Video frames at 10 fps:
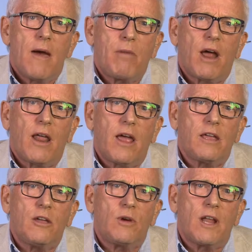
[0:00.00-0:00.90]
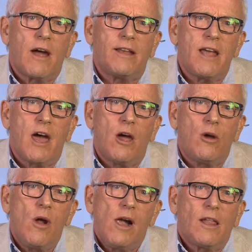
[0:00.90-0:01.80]
but you and I
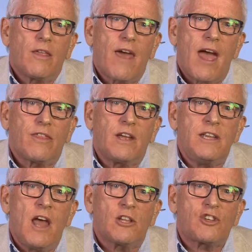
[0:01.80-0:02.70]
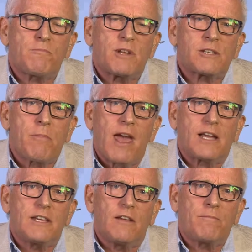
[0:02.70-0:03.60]
know that the nudge
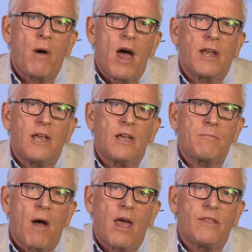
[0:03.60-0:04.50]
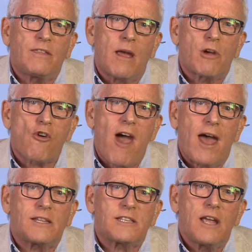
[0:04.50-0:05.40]
perspective pioneered by the Democrats,